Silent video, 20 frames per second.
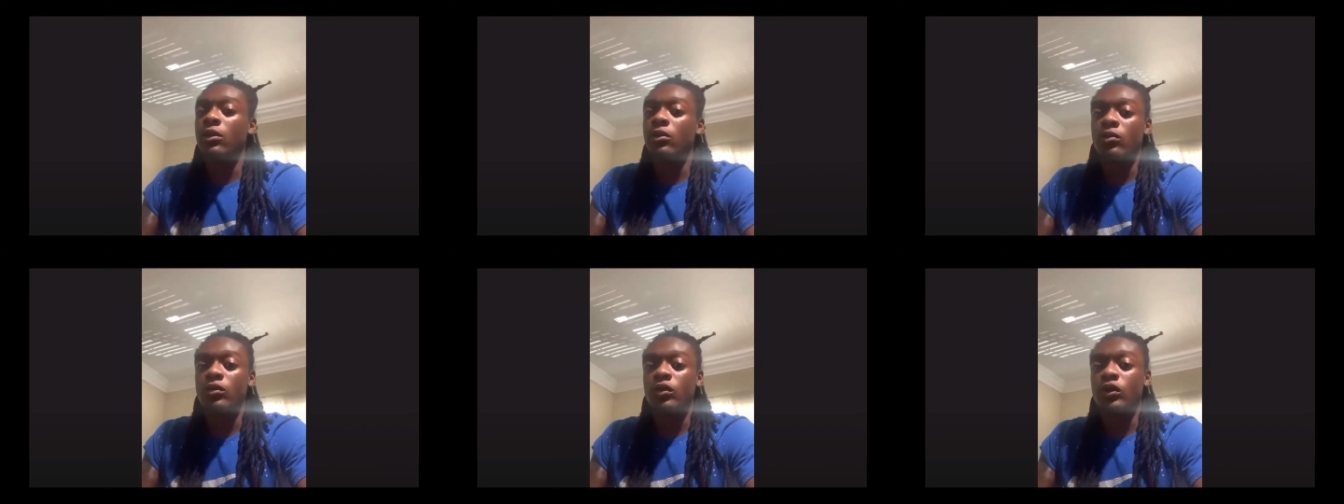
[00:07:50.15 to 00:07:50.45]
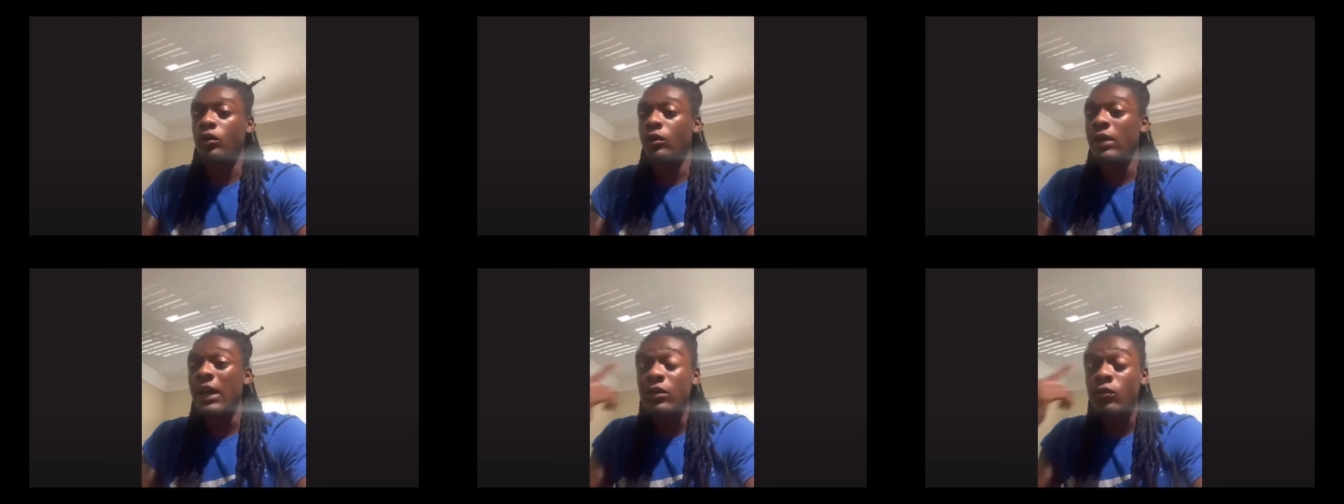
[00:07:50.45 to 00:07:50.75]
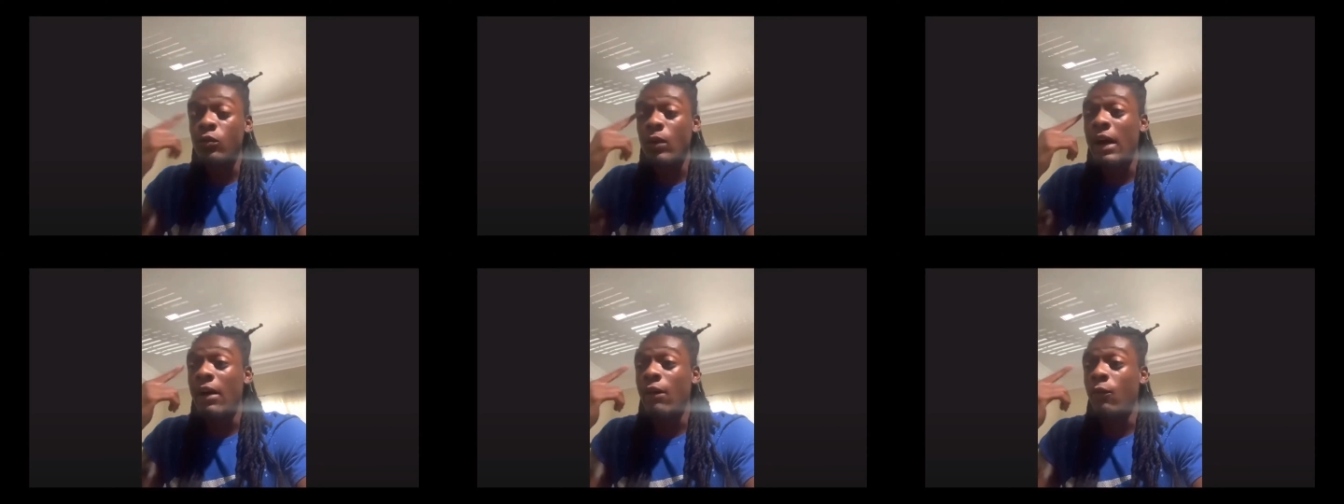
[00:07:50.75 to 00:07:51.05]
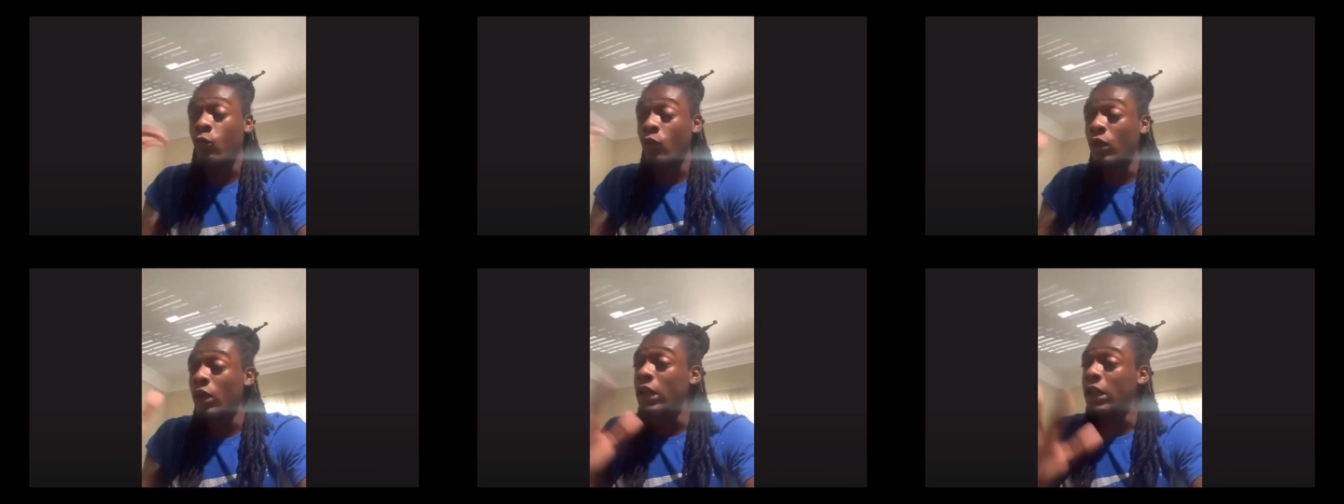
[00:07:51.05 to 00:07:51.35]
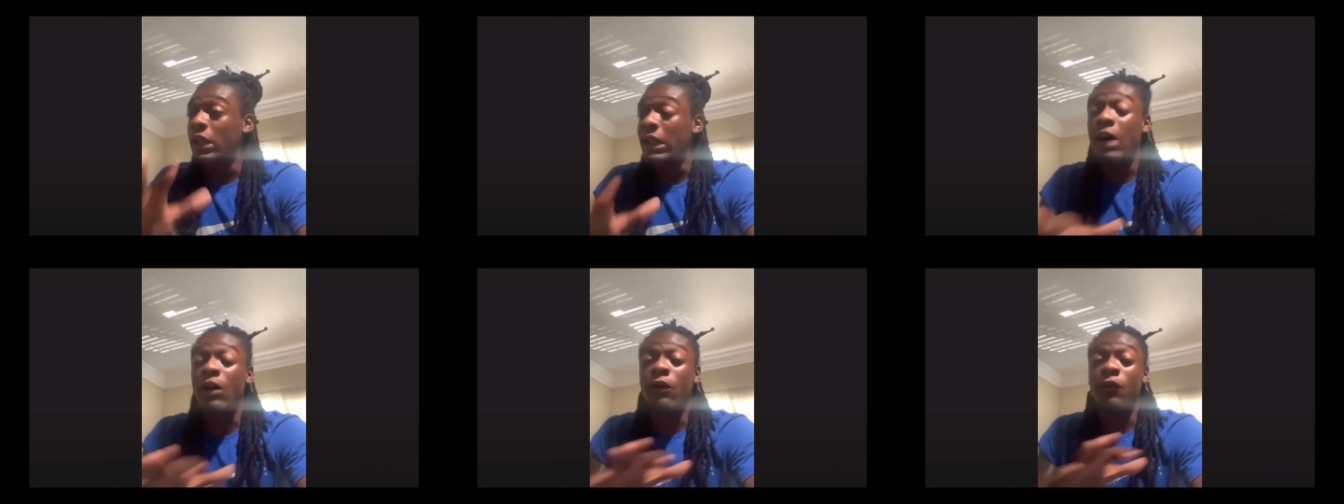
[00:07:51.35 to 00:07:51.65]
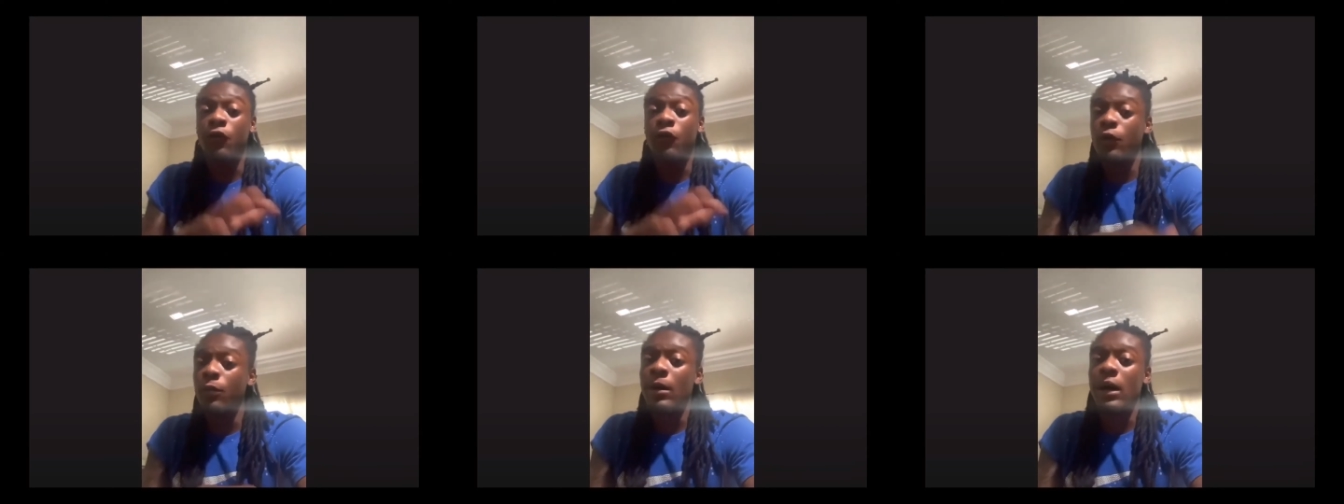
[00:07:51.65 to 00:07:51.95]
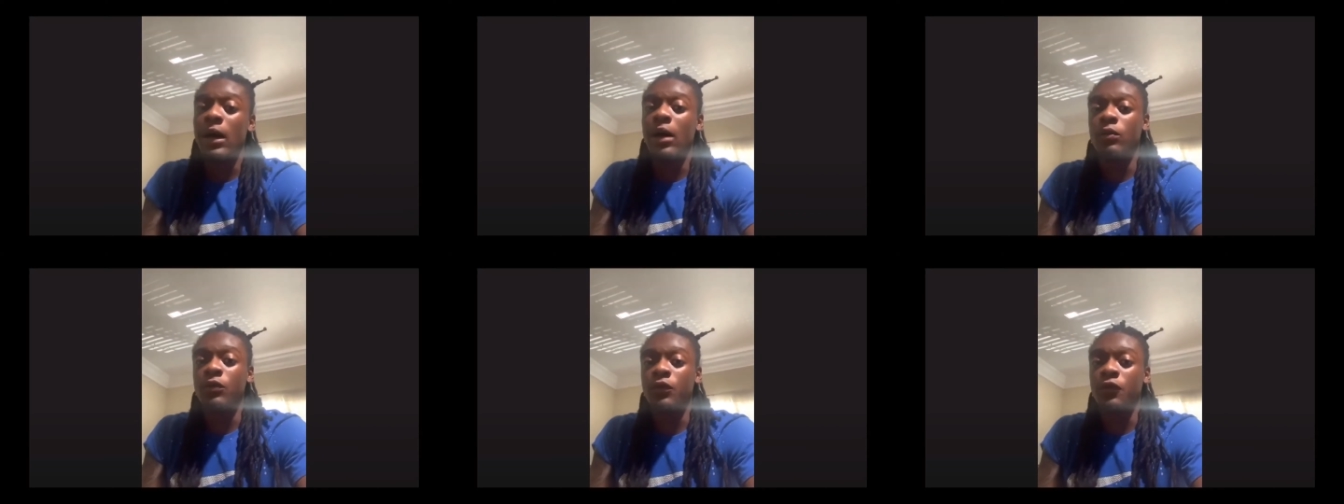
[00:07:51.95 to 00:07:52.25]
So that's why I really thought football
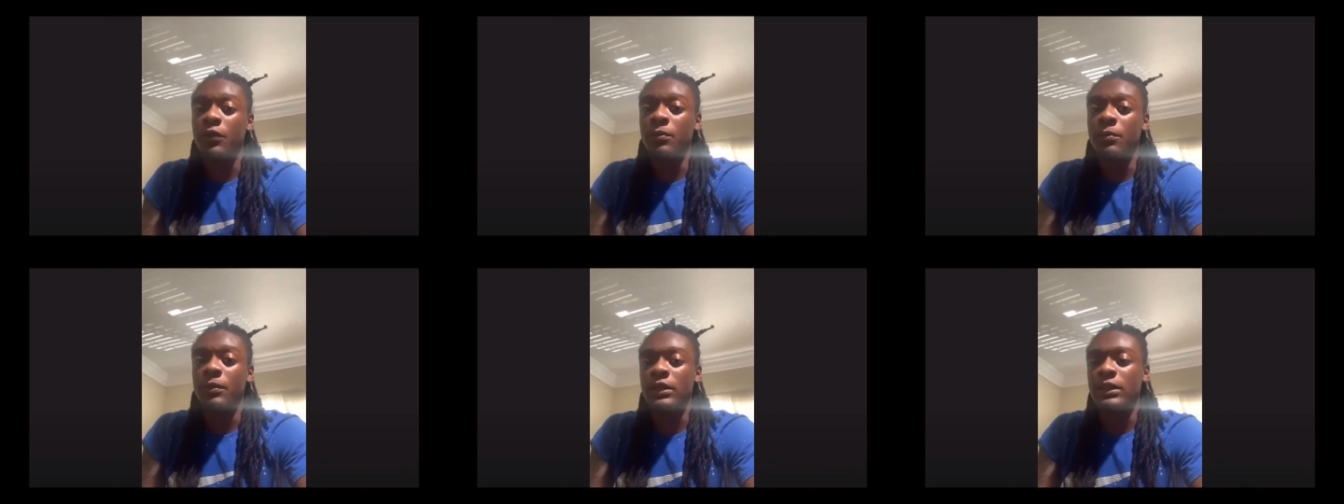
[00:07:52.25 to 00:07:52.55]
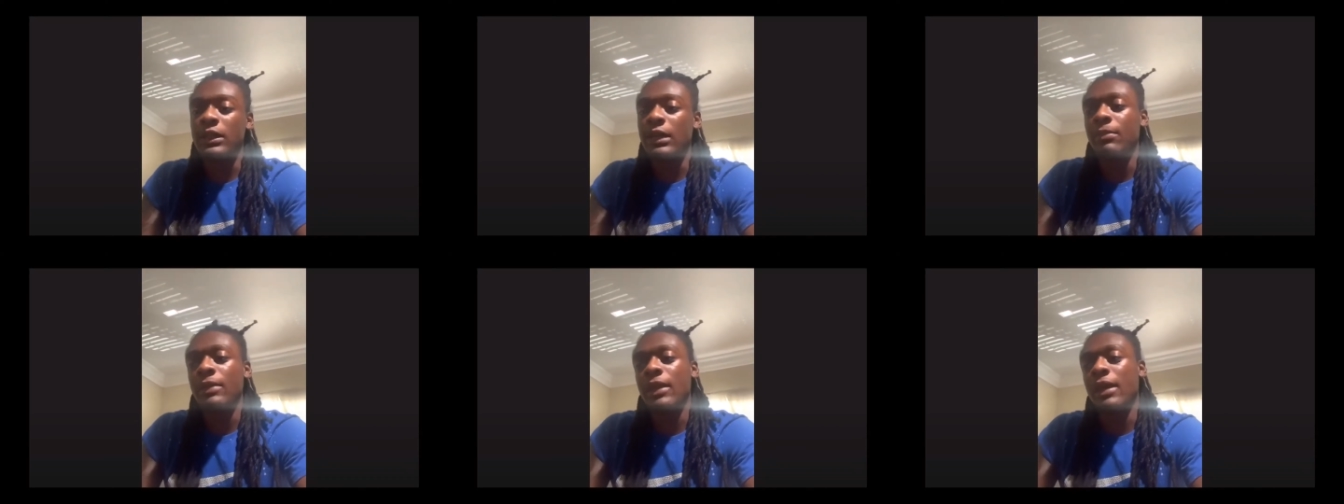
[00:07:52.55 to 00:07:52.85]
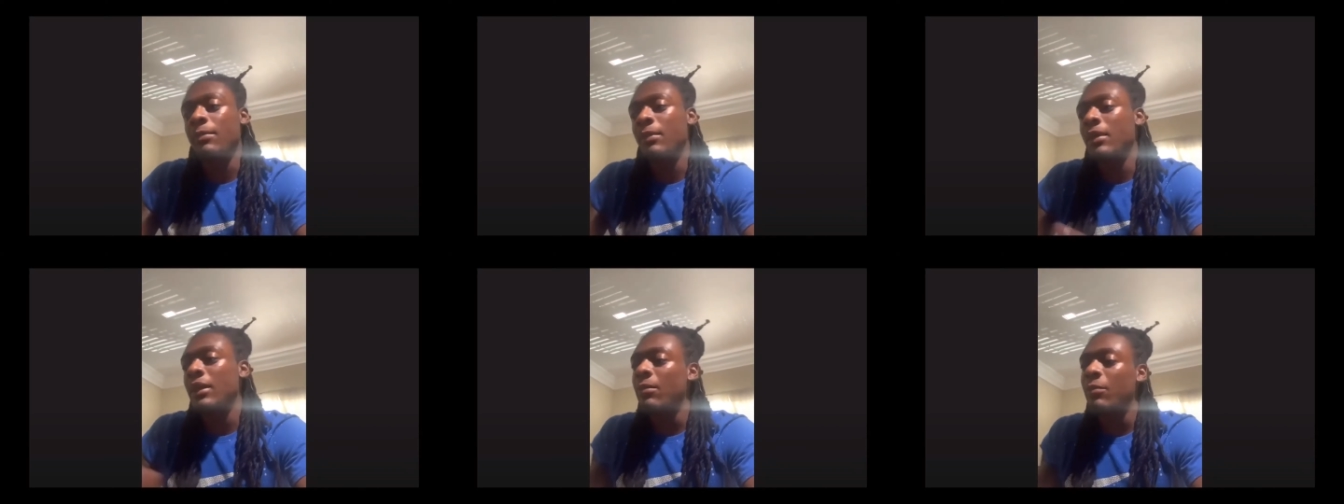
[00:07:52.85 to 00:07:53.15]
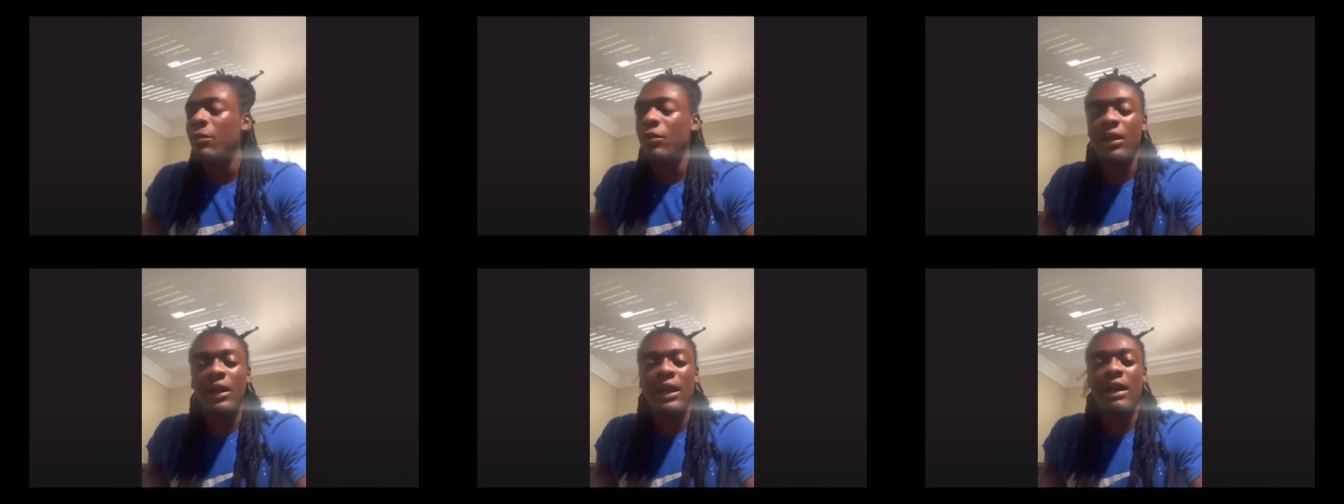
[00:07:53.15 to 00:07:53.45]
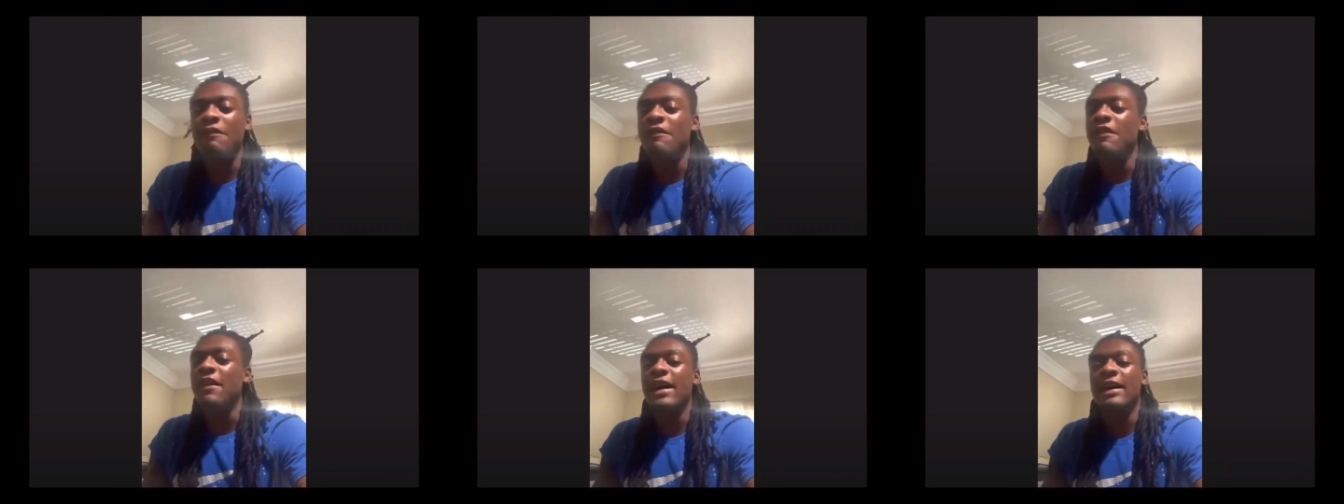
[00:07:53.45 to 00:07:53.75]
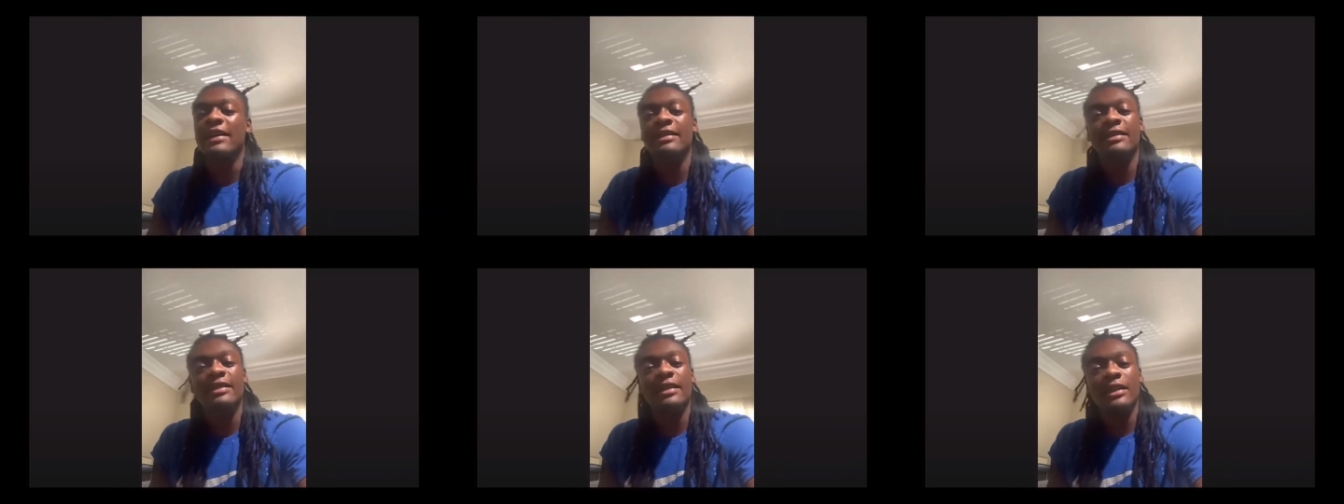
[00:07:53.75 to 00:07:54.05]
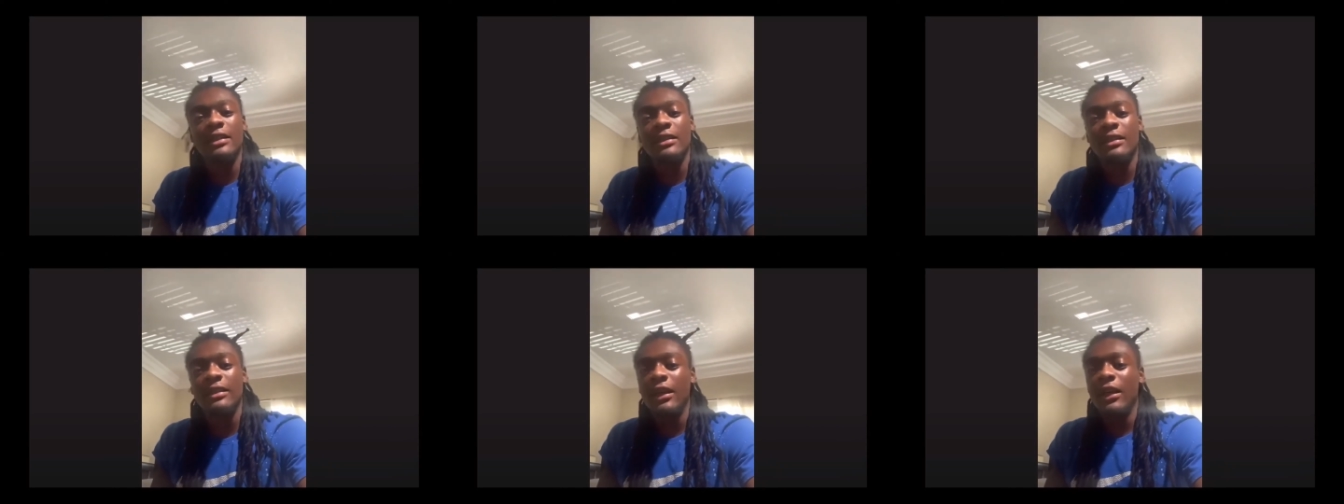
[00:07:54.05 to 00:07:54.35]
was for me because I'm like, man, I'm only like 5'6".